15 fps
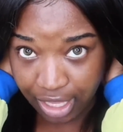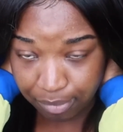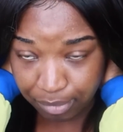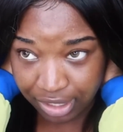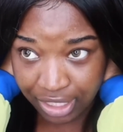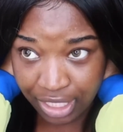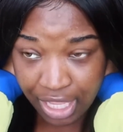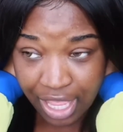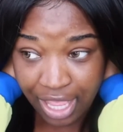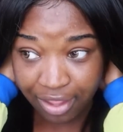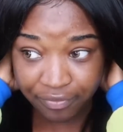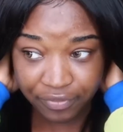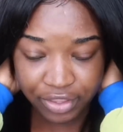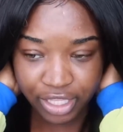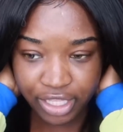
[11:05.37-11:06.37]
I mean,
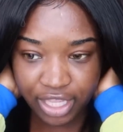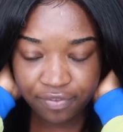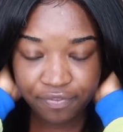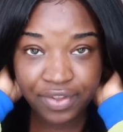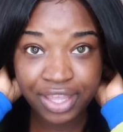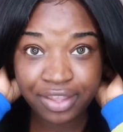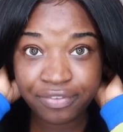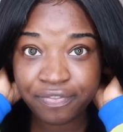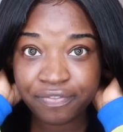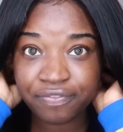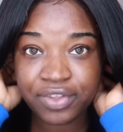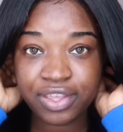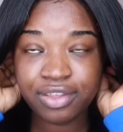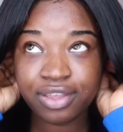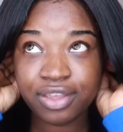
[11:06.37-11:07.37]
I feel like if
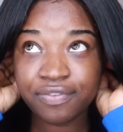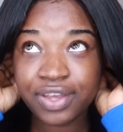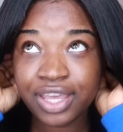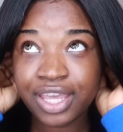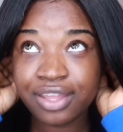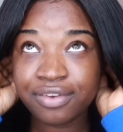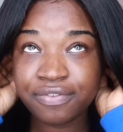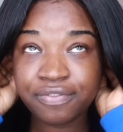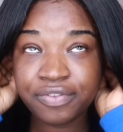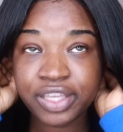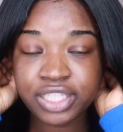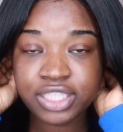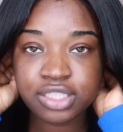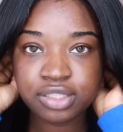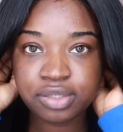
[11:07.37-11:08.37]
I had
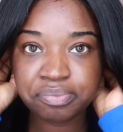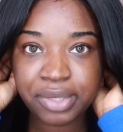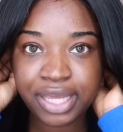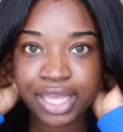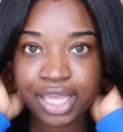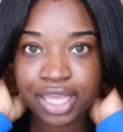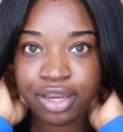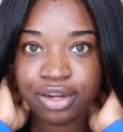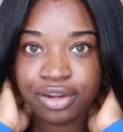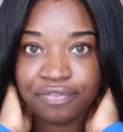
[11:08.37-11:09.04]
fixed my hair,